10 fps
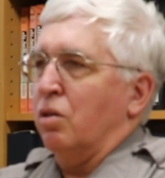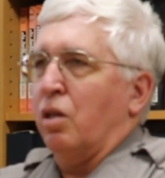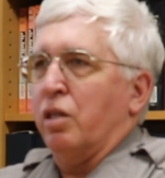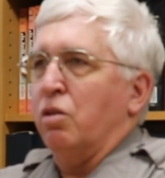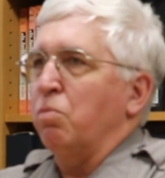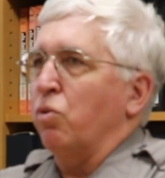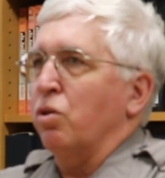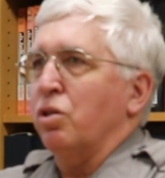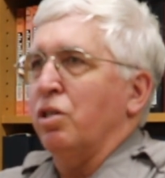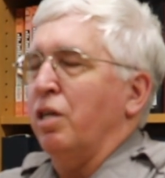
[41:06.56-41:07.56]
Yeah, like the
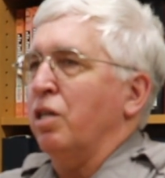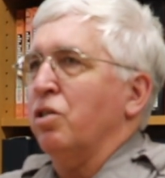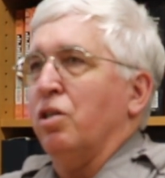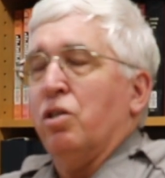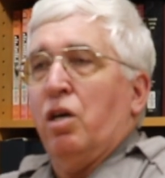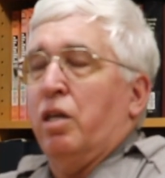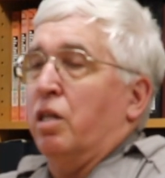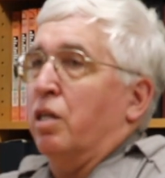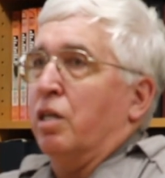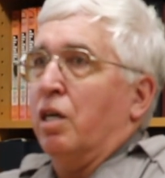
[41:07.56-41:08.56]
Morris and Essex. And
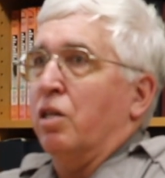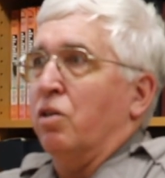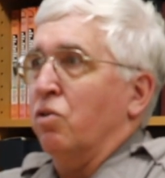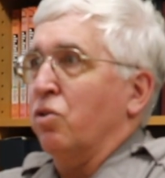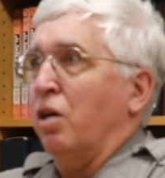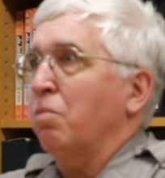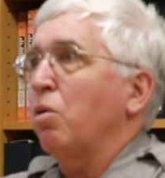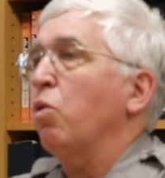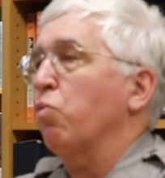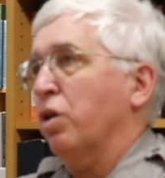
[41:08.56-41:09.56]
then again, there's
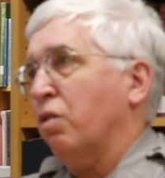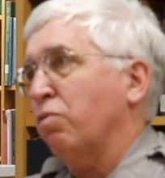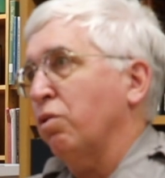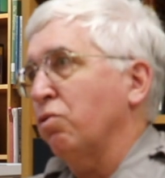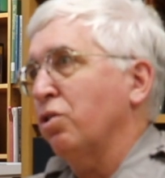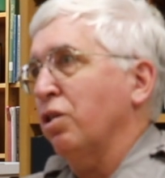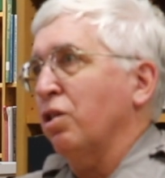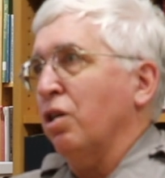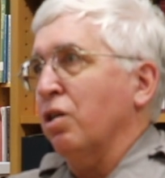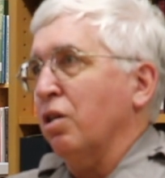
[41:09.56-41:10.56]
some railroads in
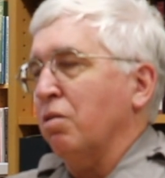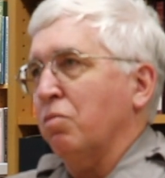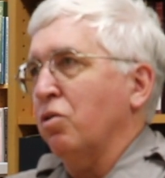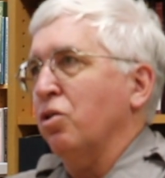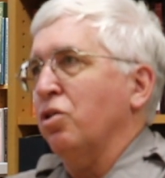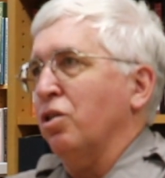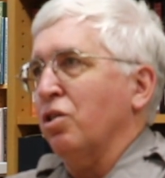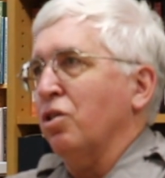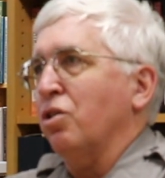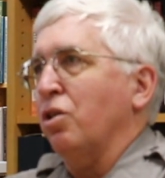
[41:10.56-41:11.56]
there that just
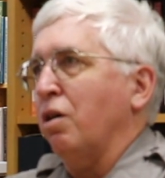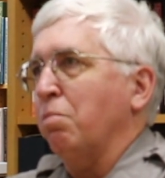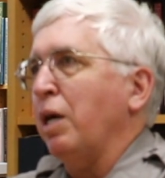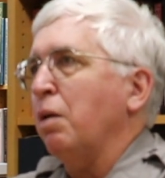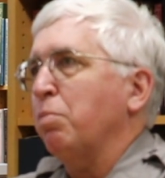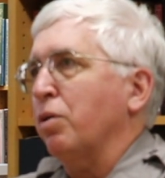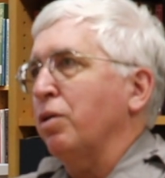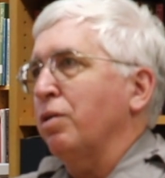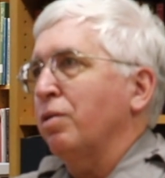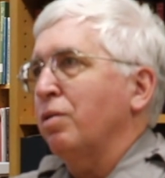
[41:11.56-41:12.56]
existed on paper,
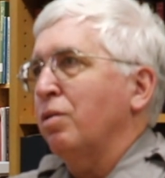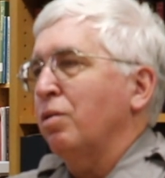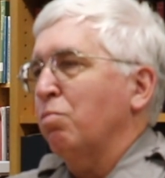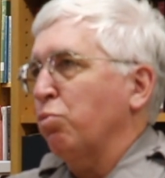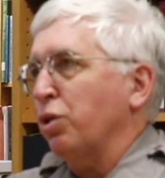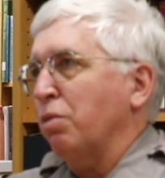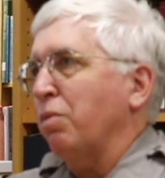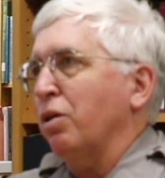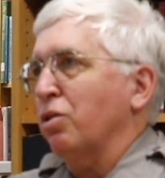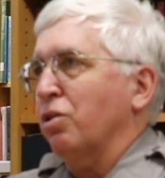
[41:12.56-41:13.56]
pretty
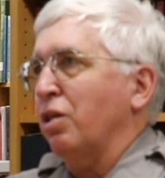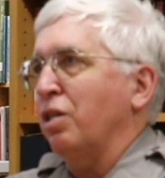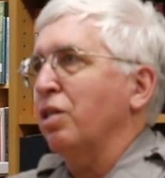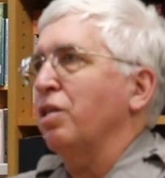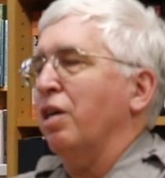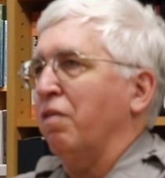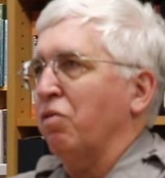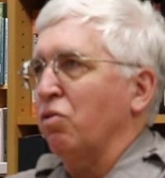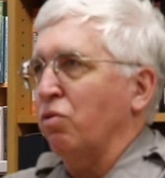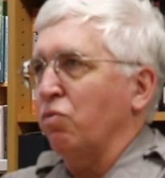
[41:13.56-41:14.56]
much. They didn't have
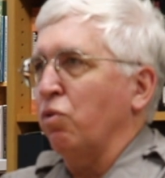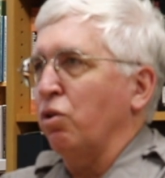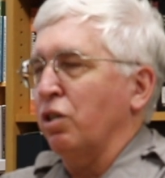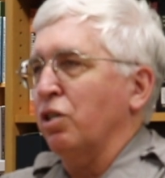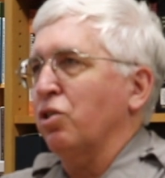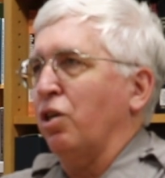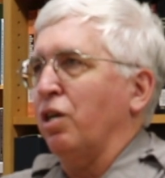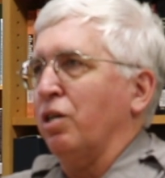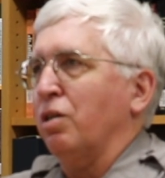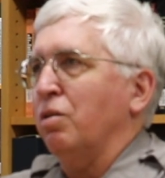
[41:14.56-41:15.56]
their own rolling stock.